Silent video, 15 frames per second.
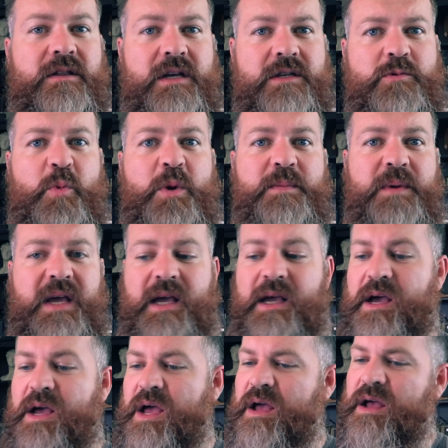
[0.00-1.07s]
So this would
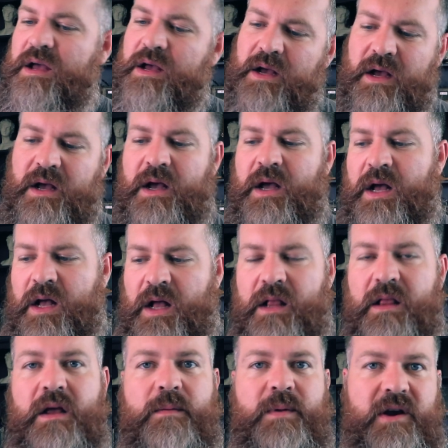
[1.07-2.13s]
be
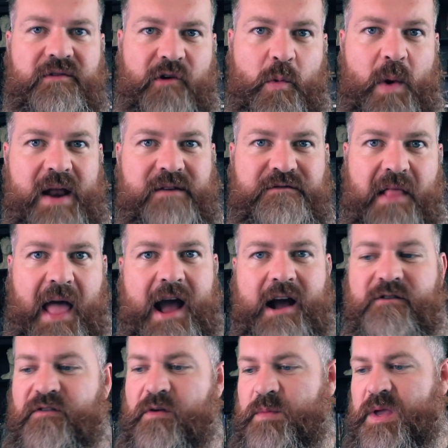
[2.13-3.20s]
a little bit of a red
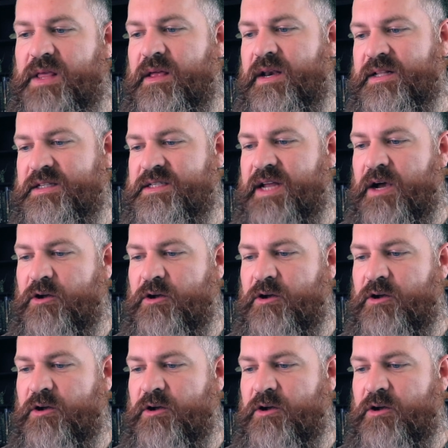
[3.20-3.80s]
flag for me that it's